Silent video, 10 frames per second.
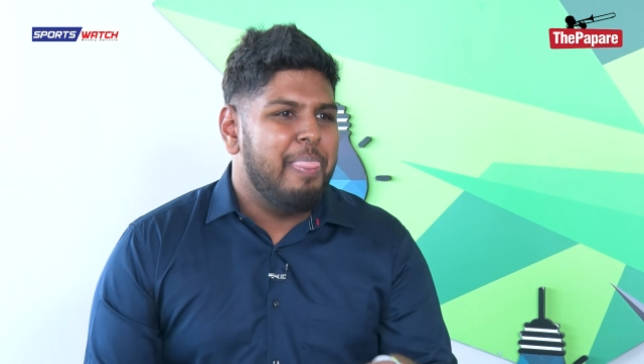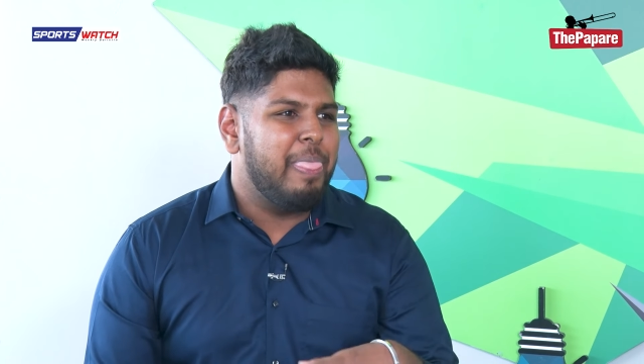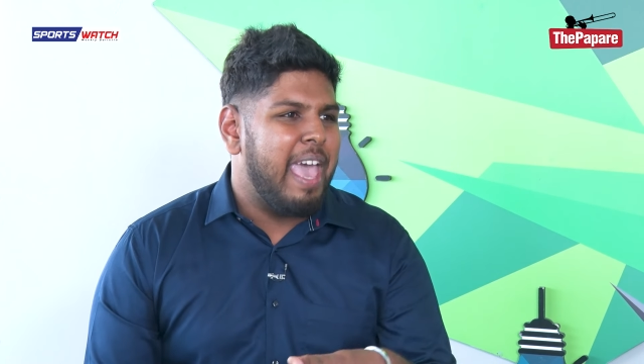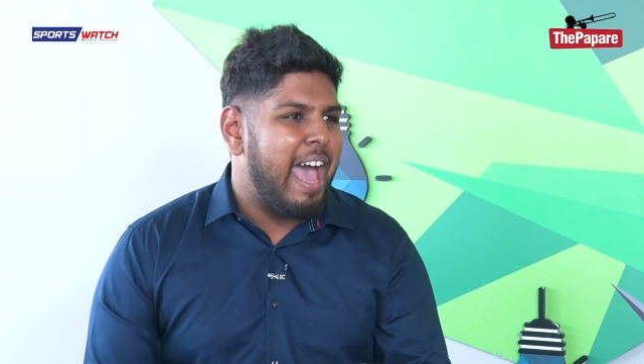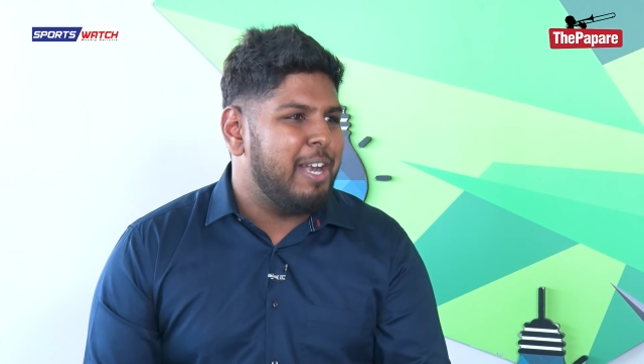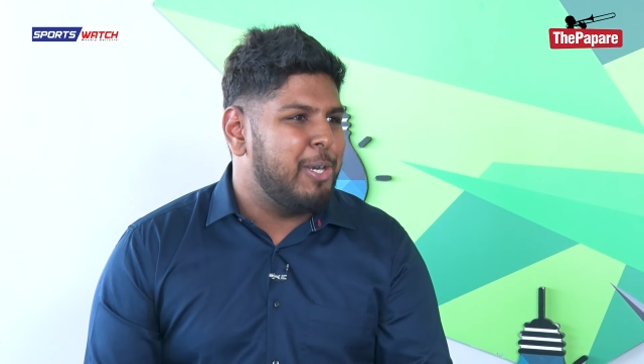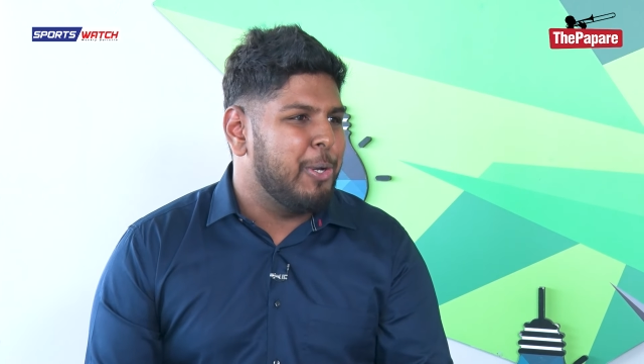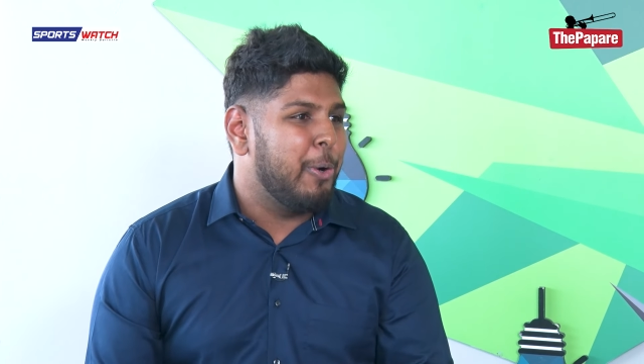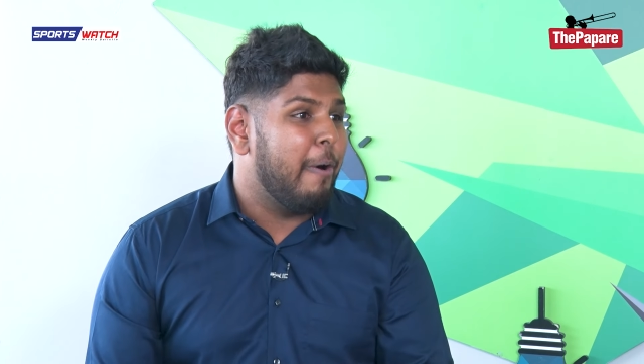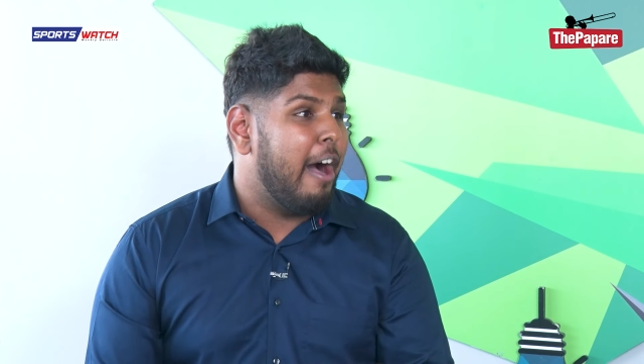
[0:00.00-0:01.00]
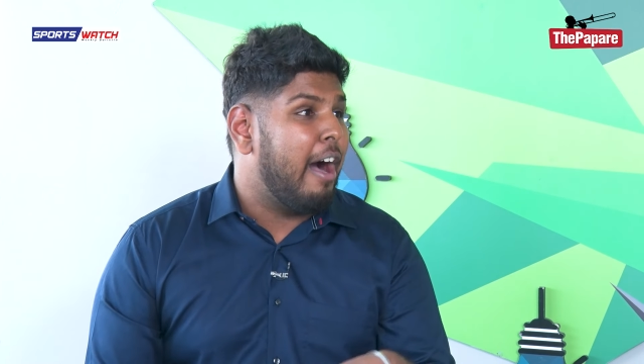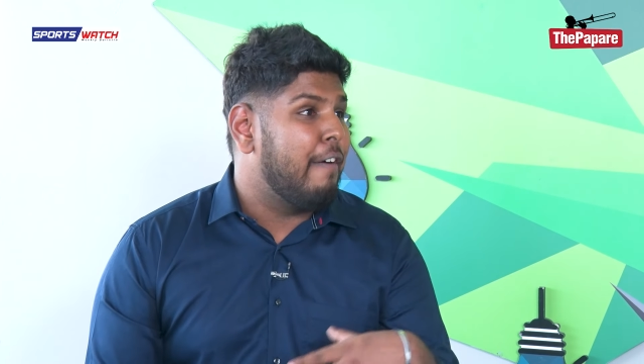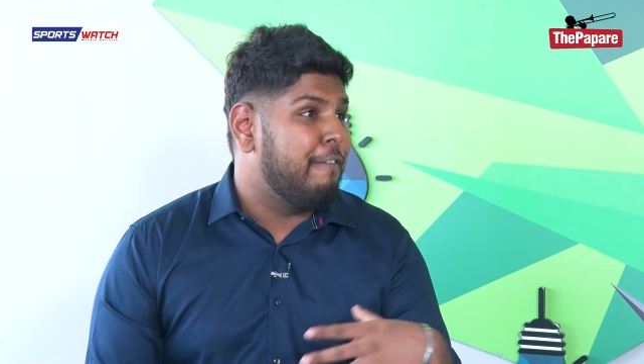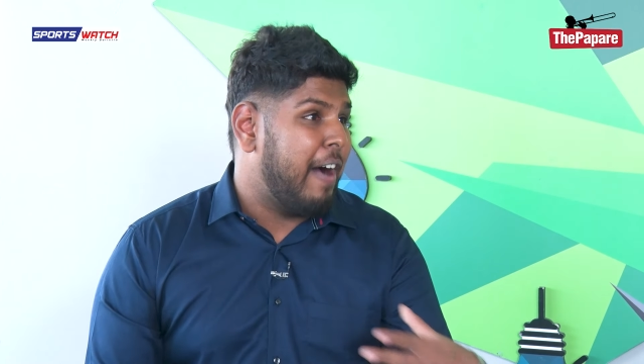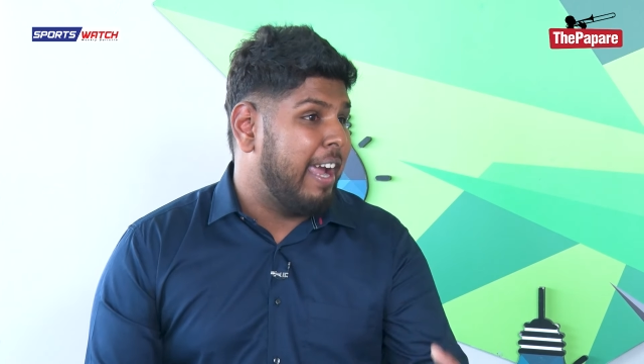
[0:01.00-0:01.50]
they had to
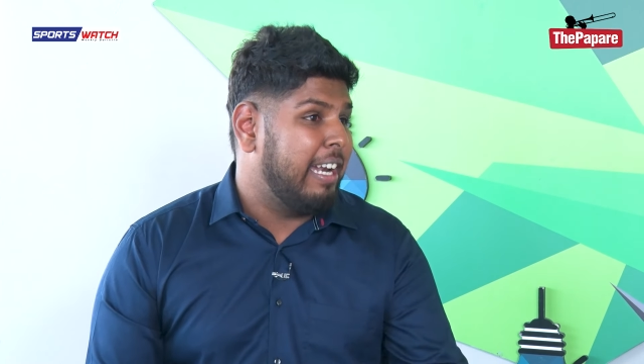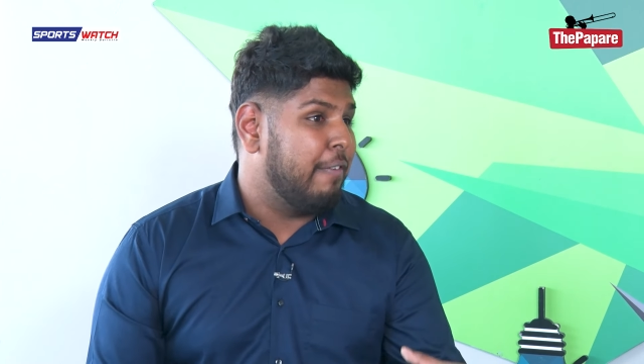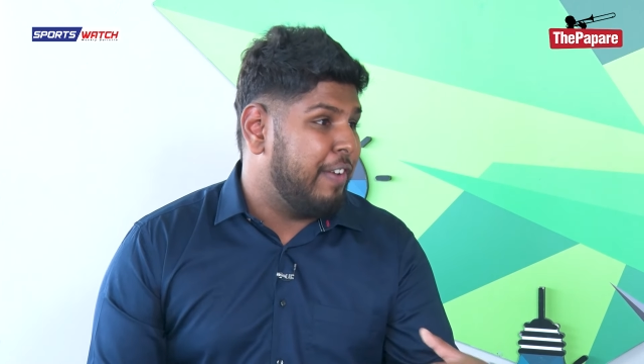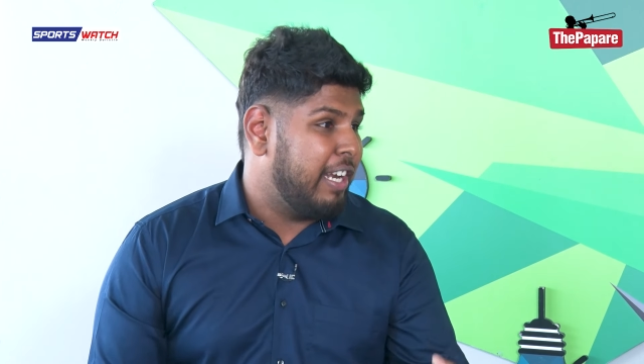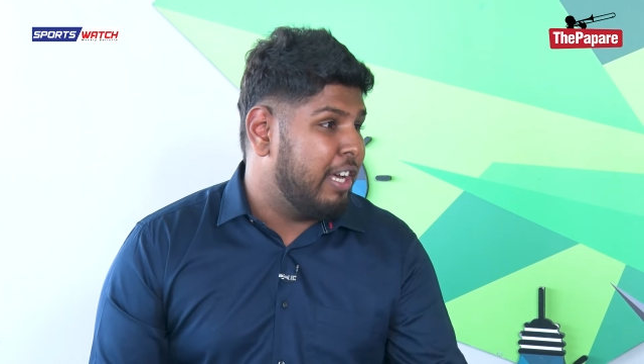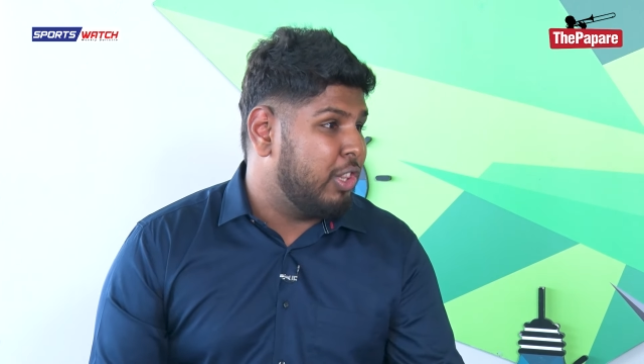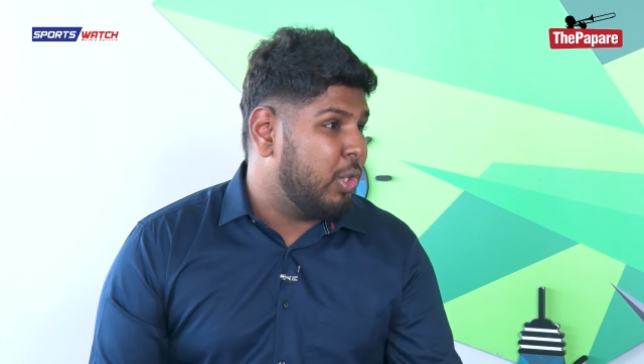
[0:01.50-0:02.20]
uh, find a winner